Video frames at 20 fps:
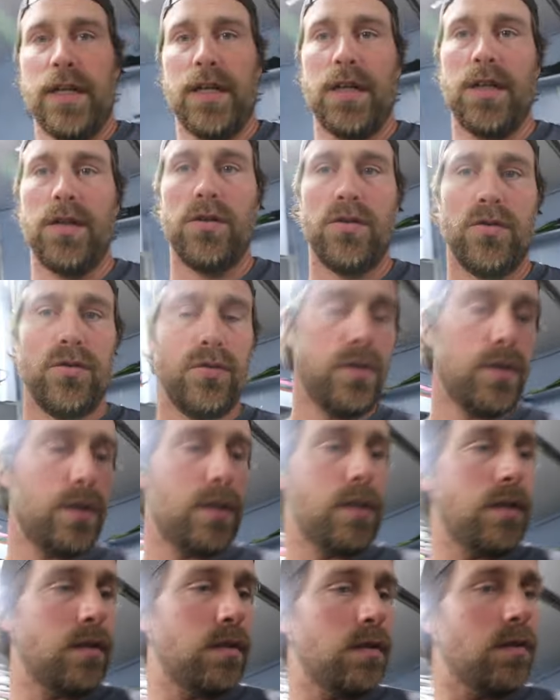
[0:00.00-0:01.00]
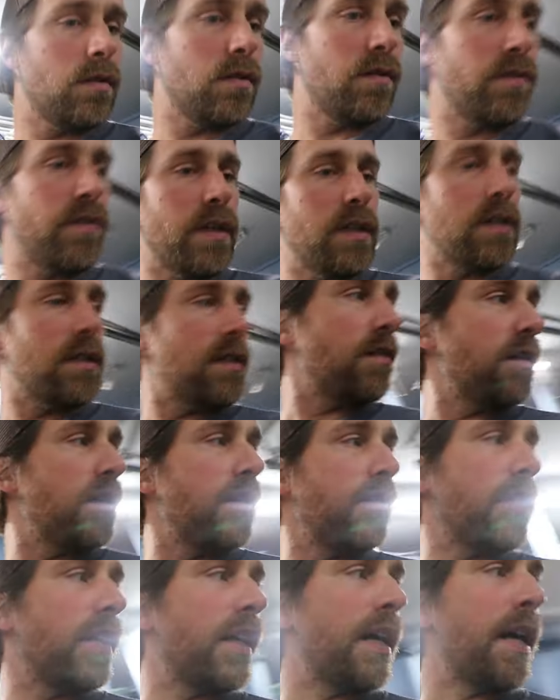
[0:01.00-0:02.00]
used, if I still
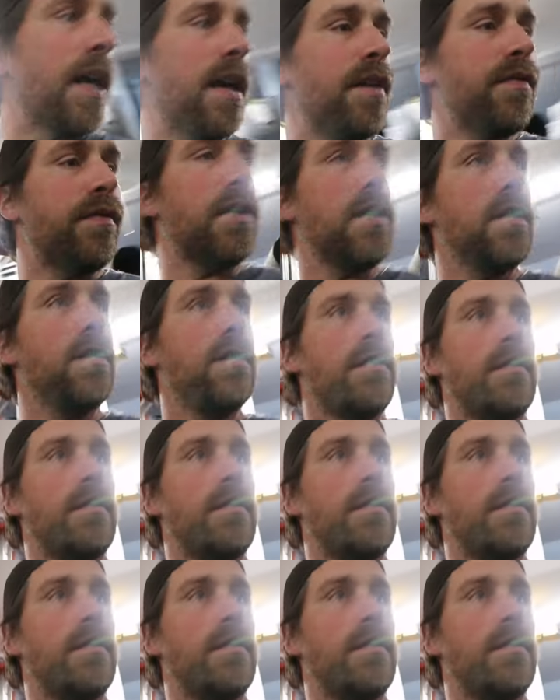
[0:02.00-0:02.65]
even have it.